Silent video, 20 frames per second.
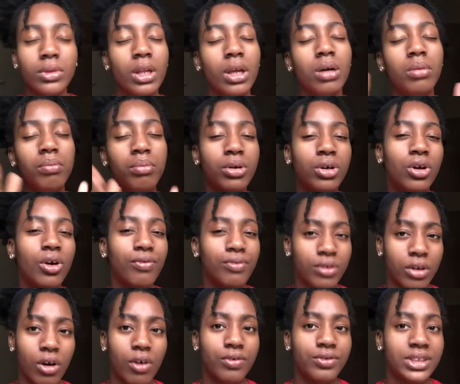Book of
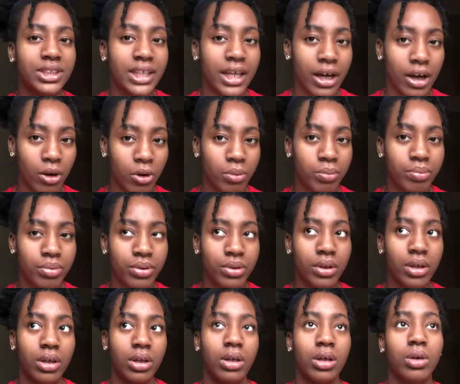Love's help,
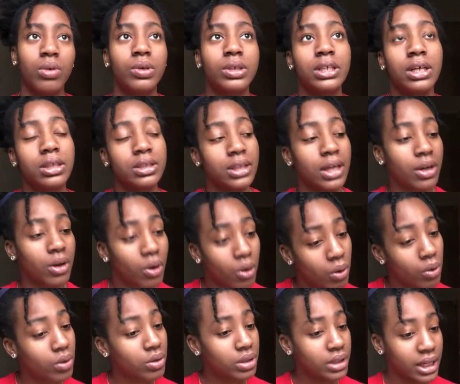which I was like,
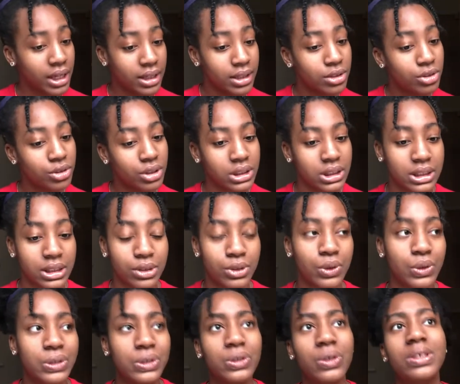oh, okay, interesting.
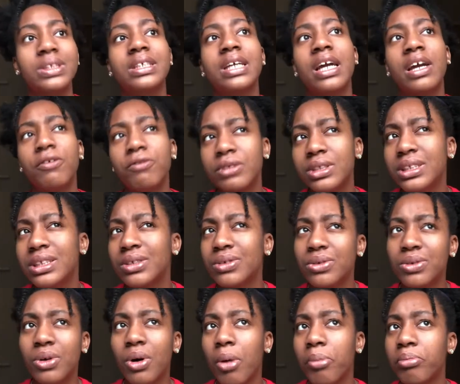So it's not every single
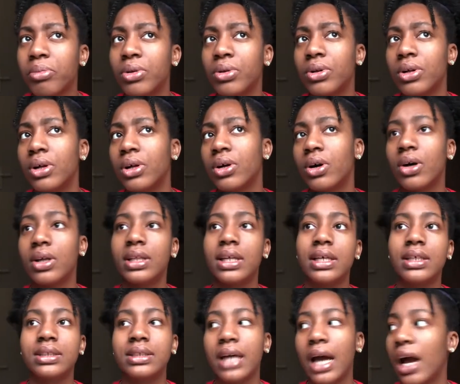couple on the
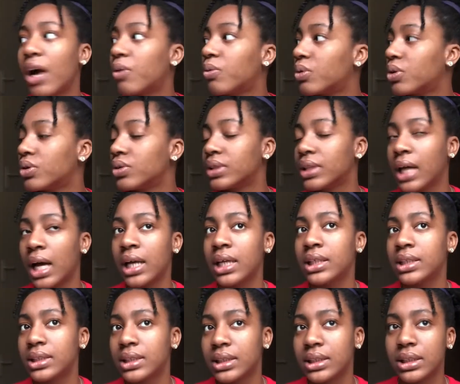entire world that
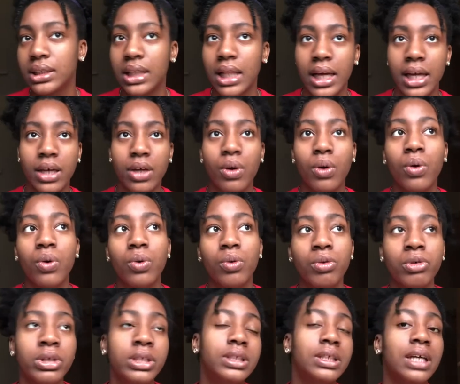it's just like,
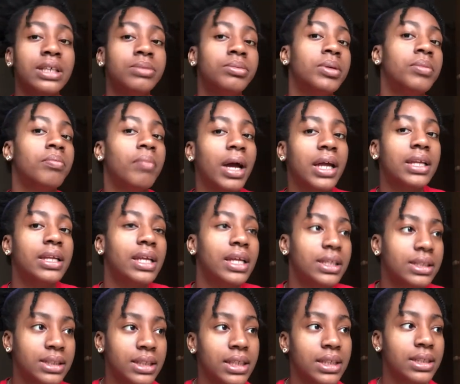oh, it has been
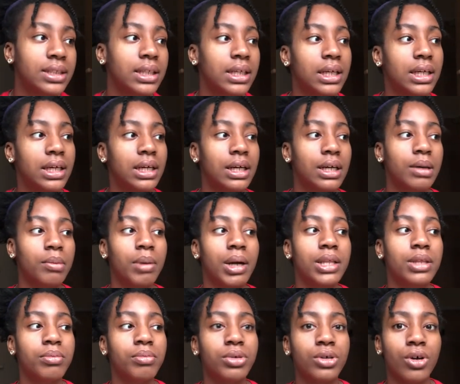mandated by
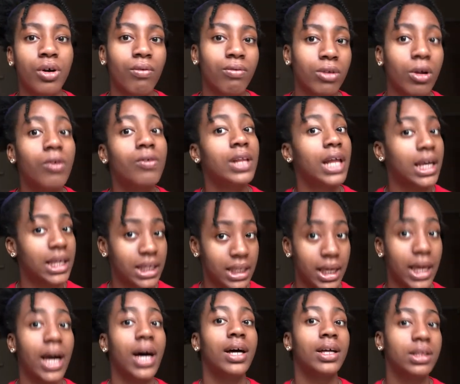the Book of Love. Like,
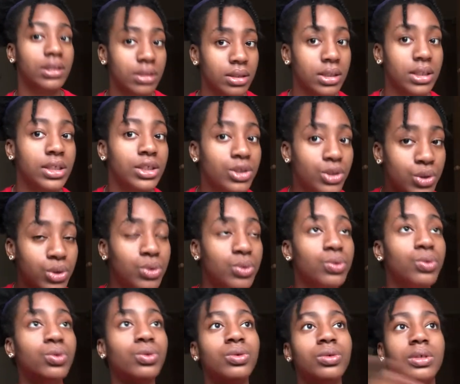yeah, these
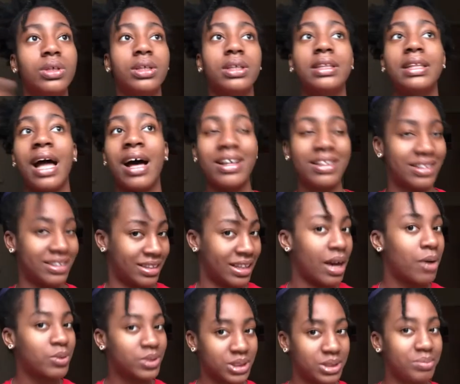two, that
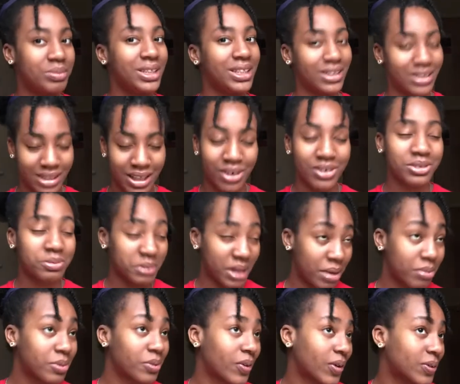was me. That was me.
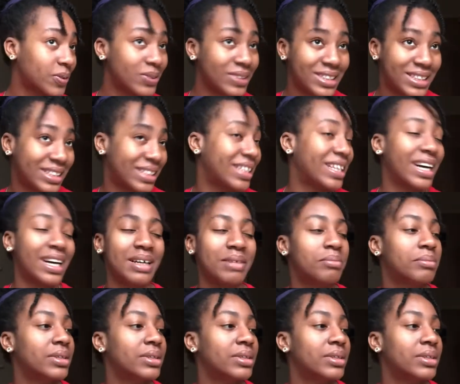I'm the one who did that.